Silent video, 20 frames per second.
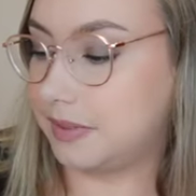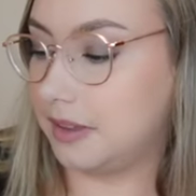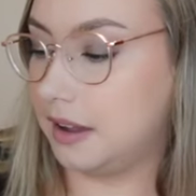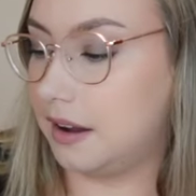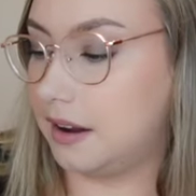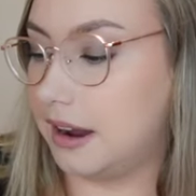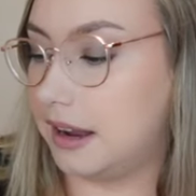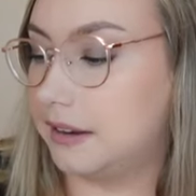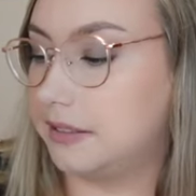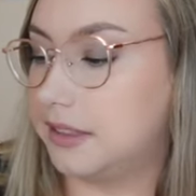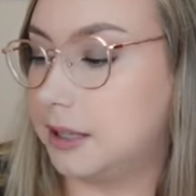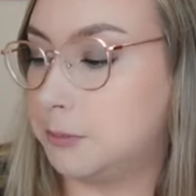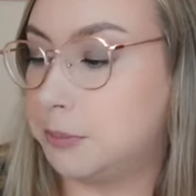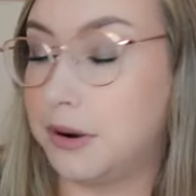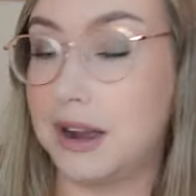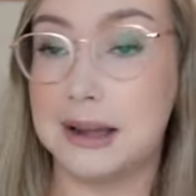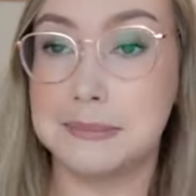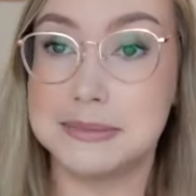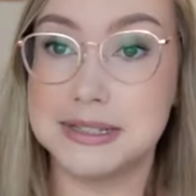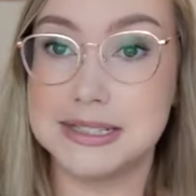Uh, the
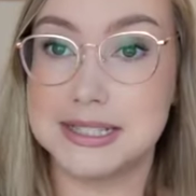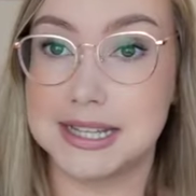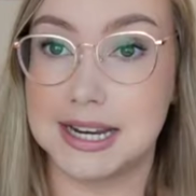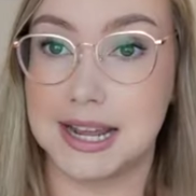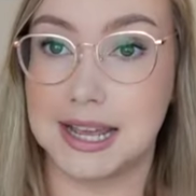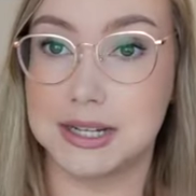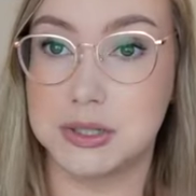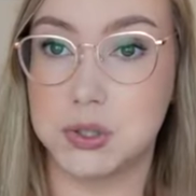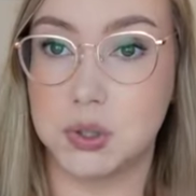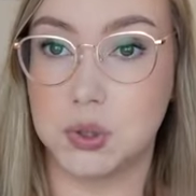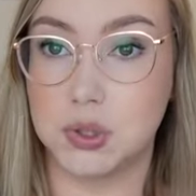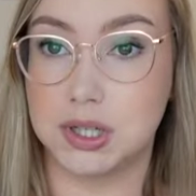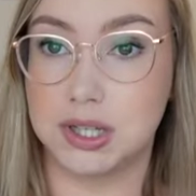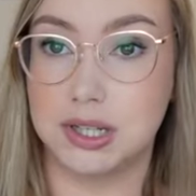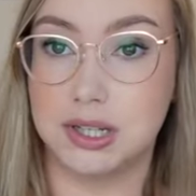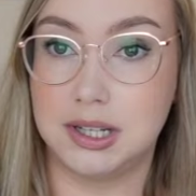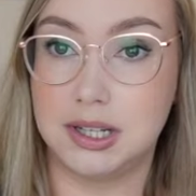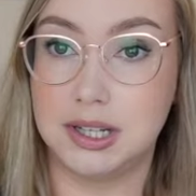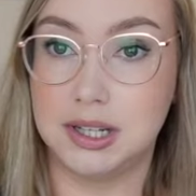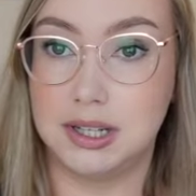primers that I took
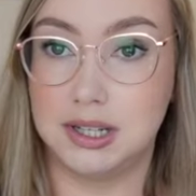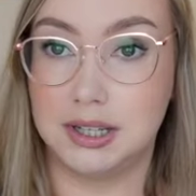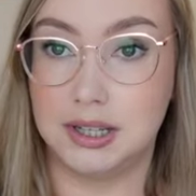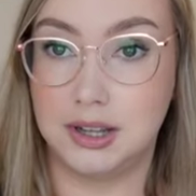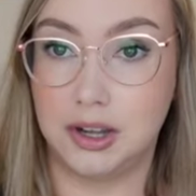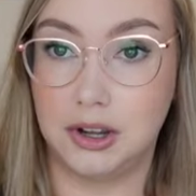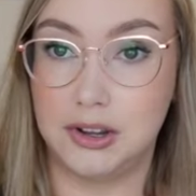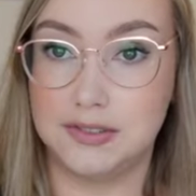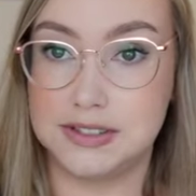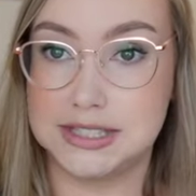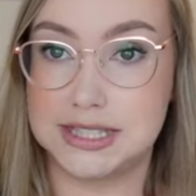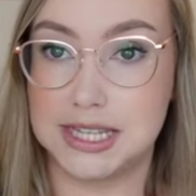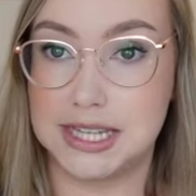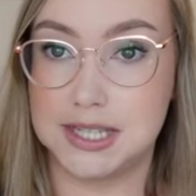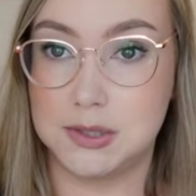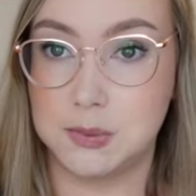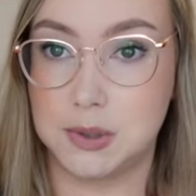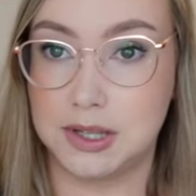overseas